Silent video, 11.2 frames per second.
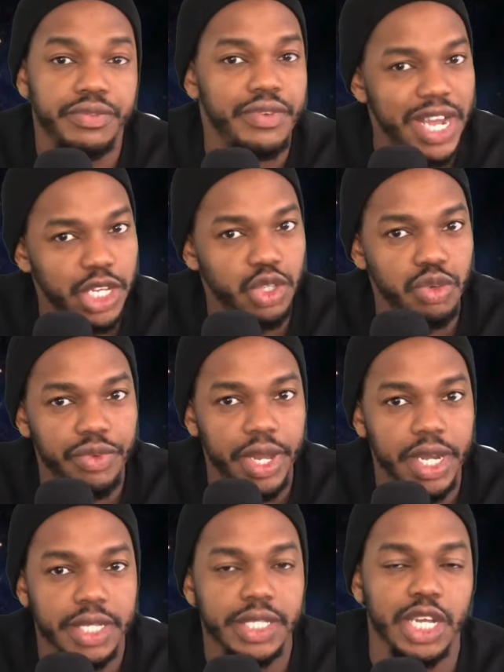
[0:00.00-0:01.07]
Frankie Two
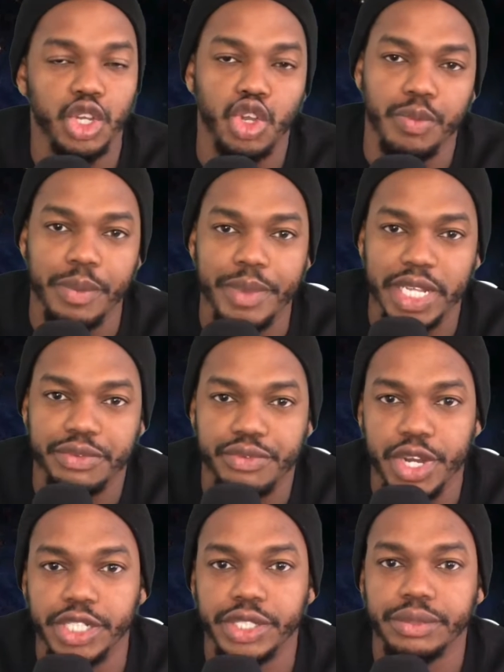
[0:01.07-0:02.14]
Fingers, and the Cuban Manny Fresh.